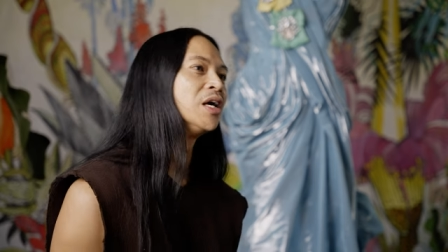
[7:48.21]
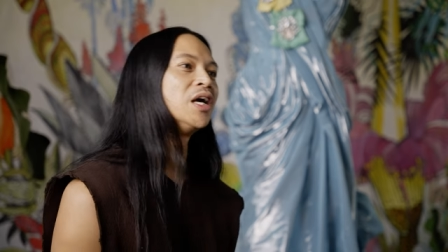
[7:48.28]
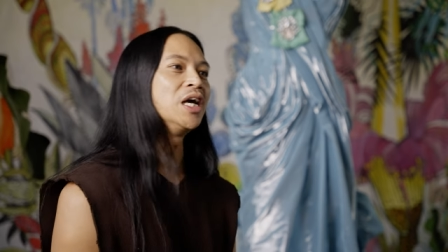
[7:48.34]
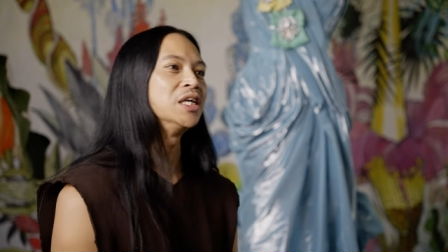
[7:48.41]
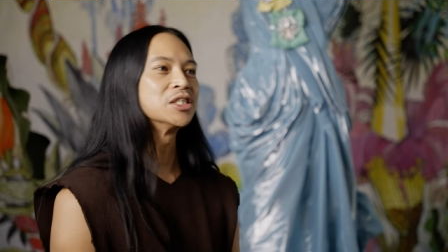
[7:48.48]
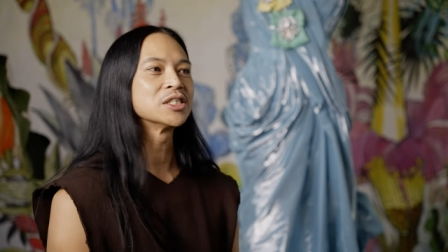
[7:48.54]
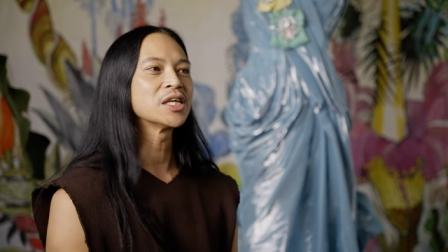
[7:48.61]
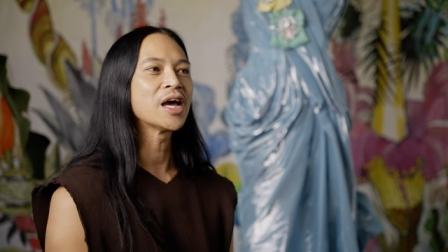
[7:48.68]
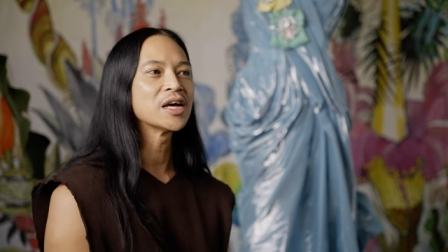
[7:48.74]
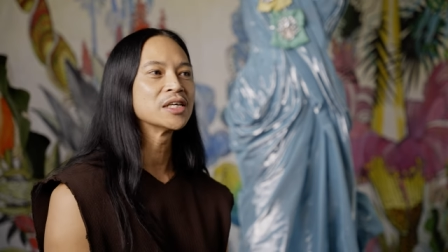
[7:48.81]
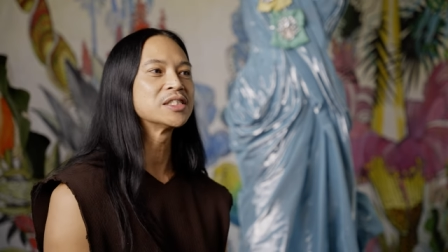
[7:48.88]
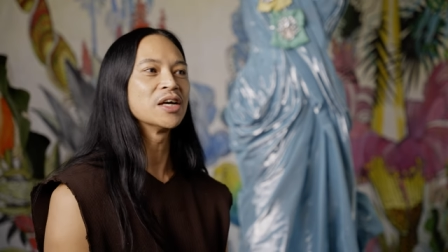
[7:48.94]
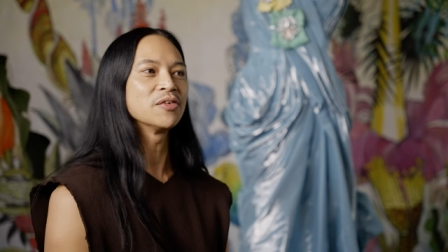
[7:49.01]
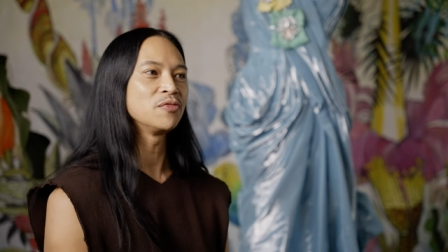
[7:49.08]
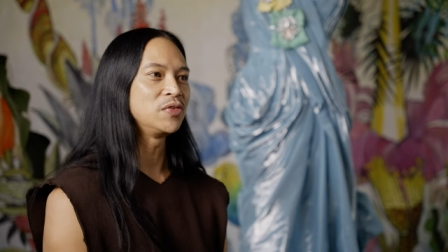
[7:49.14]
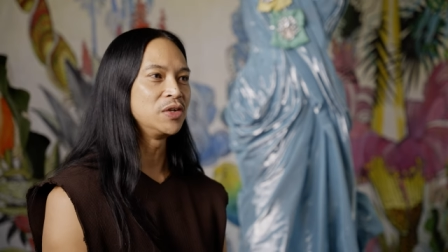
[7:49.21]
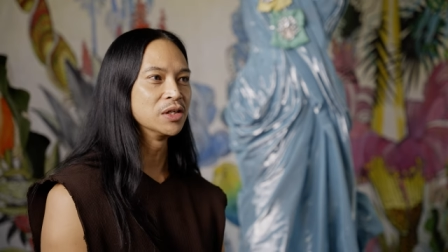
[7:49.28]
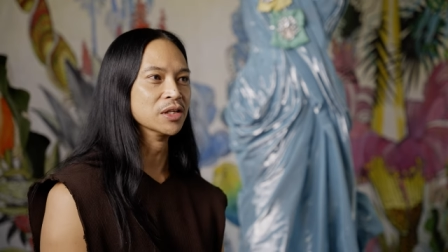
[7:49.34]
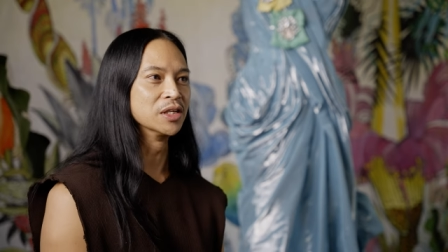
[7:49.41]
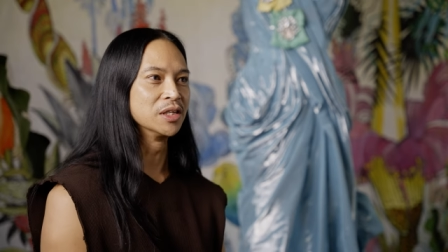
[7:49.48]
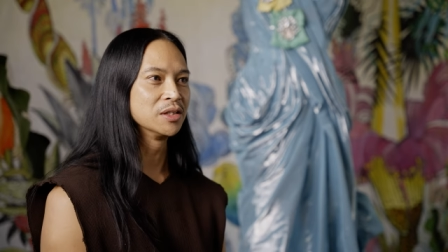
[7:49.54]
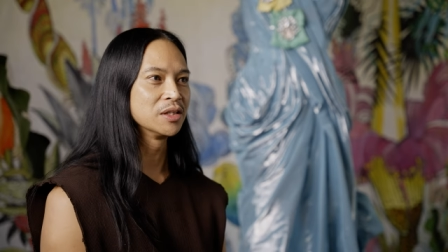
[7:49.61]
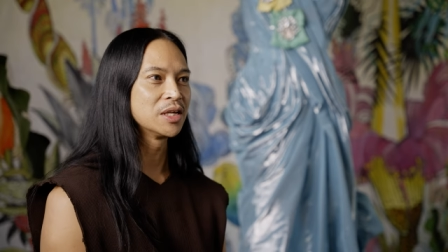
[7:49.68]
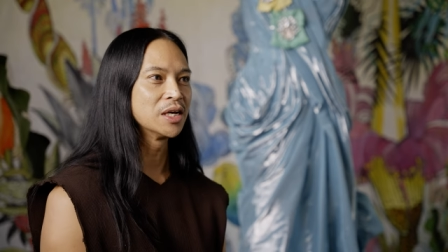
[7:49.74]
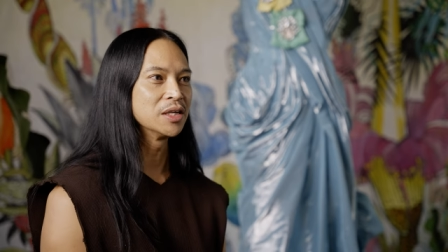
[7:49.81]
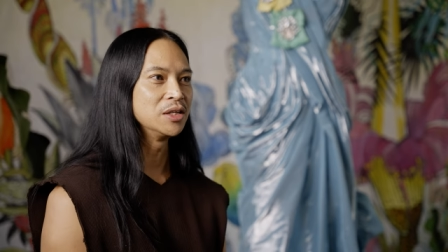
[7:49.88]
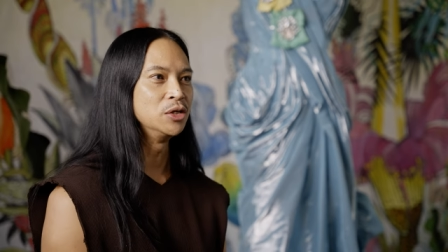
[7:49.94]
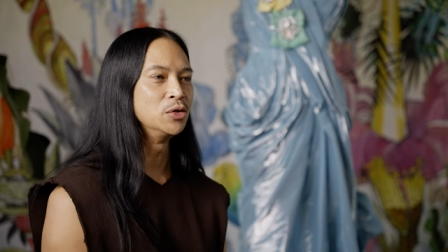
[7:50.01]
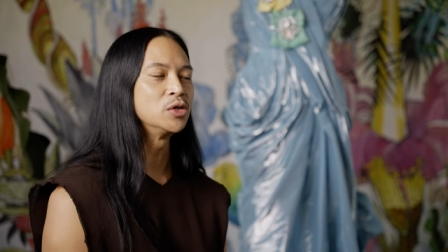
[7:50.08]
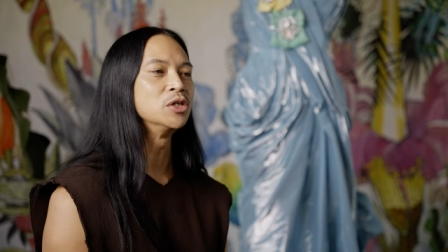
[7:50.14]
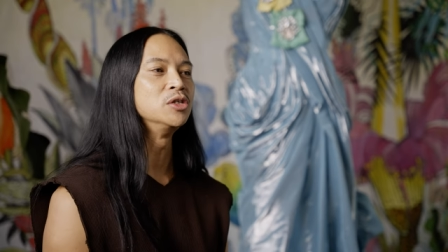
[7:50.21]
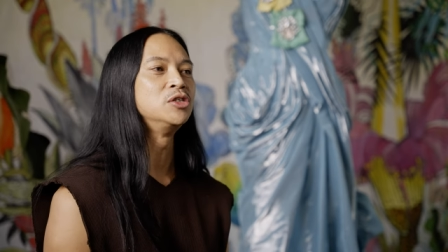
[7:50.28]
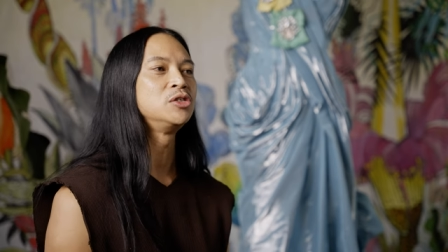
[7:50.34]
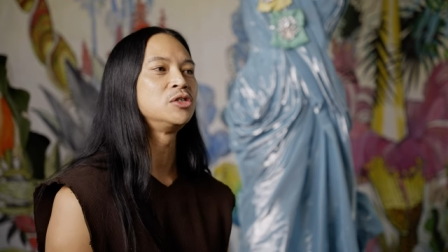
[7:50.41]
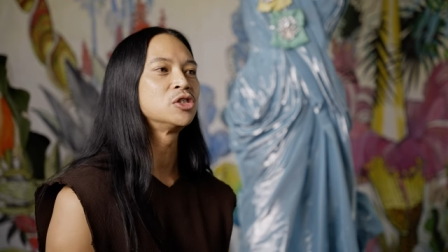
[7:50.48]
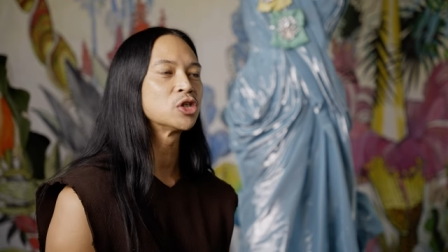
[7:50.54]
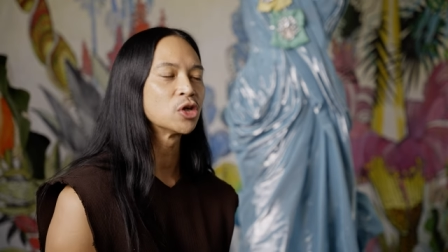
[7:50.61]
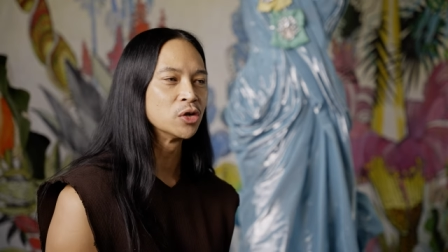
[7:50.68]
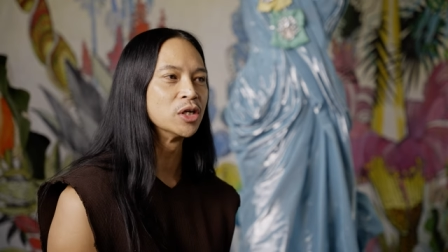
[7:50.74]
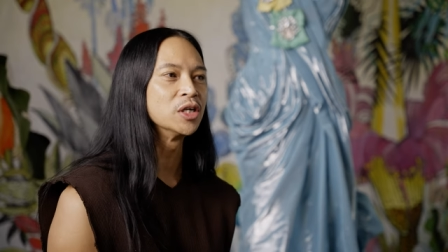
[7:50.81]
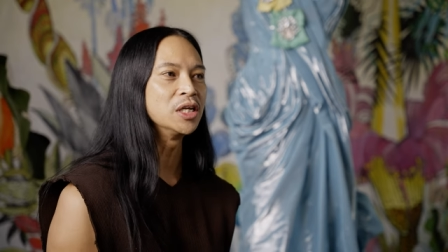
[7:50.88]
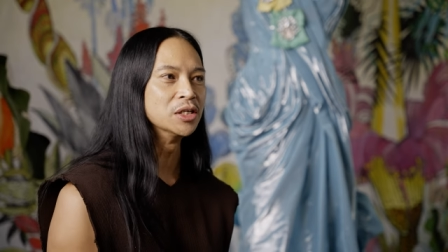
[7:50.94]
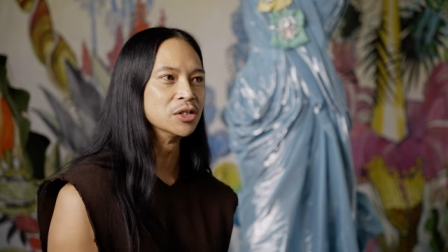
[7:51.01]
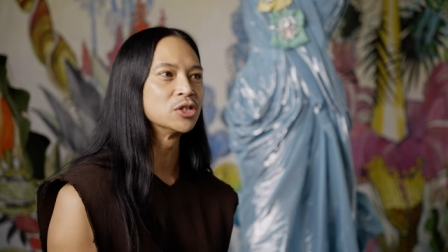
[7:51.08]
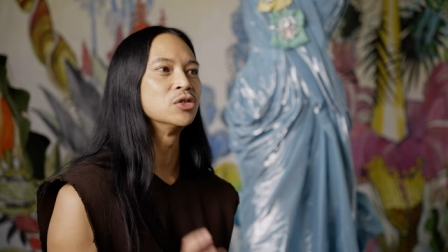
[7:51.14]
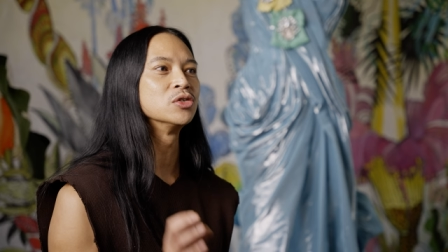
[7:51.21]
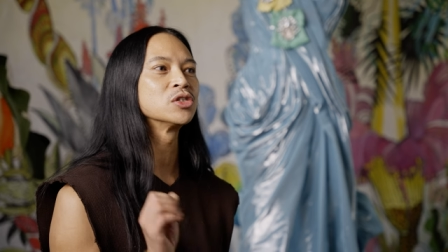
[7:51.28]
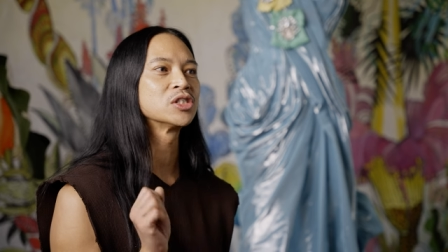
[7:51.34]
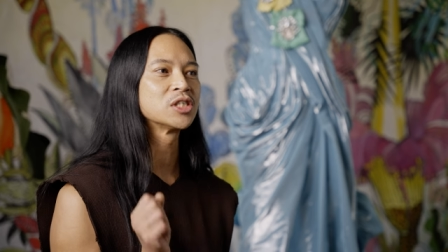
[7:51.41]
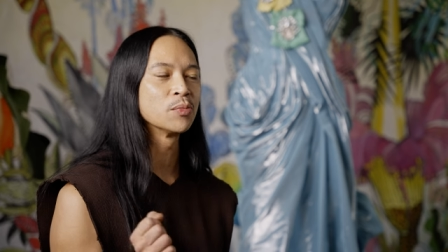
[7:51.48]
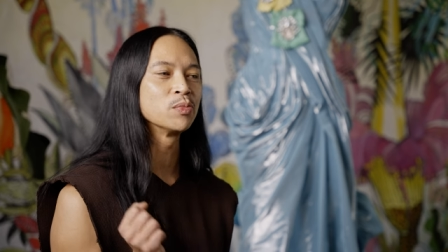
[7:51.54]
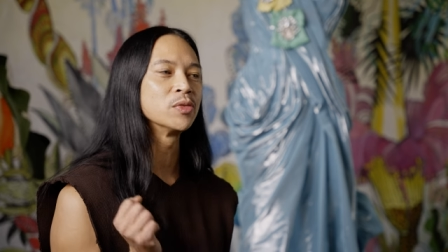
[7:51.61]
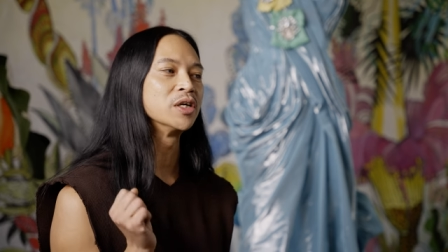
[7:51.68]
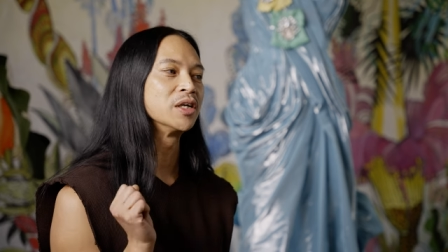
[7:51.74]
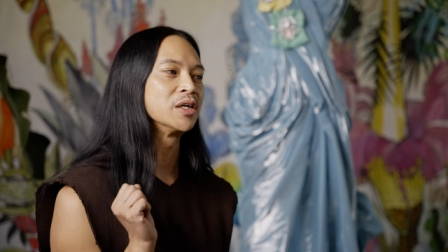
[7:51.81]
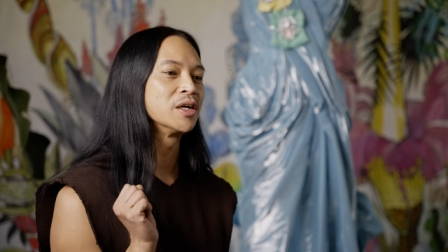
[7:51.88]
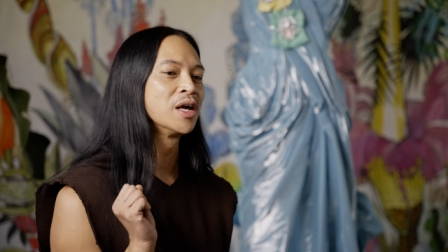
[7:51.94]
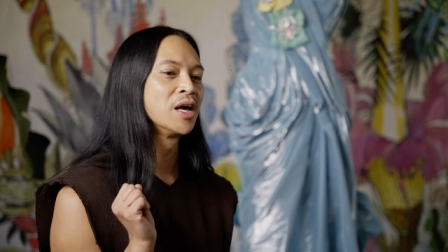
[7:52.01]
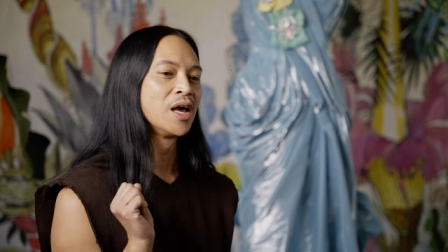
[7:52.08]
It just has that feeling that you could turn it into something